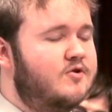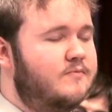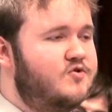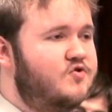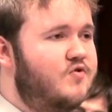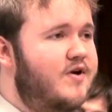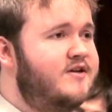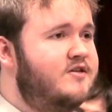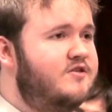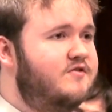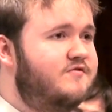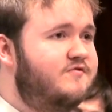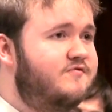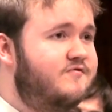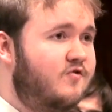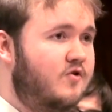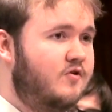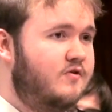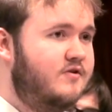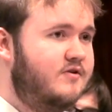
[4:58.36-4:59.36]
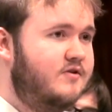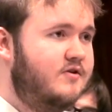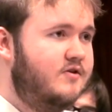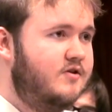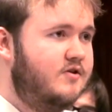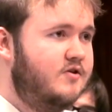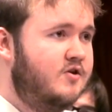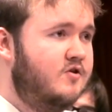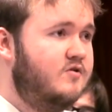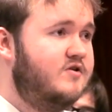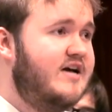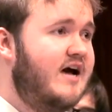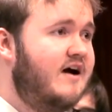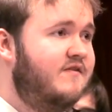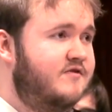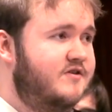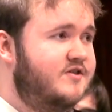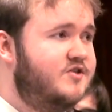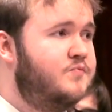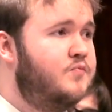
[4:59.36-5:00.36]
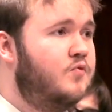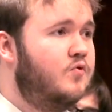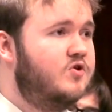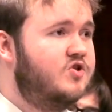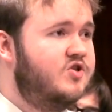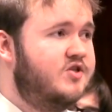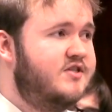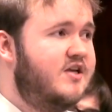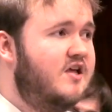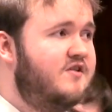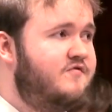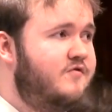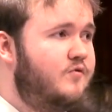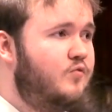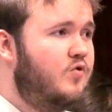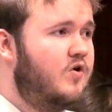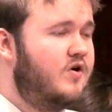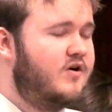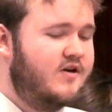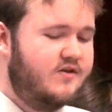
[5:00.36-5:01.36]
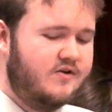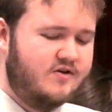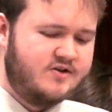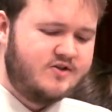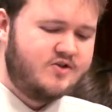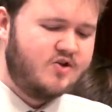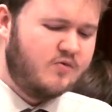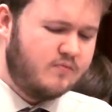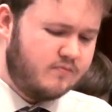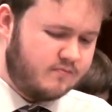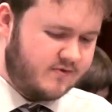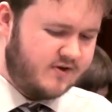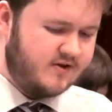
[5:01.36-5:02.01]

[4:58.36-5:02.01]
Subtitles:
directive for you to have to support yourself in work. And there's some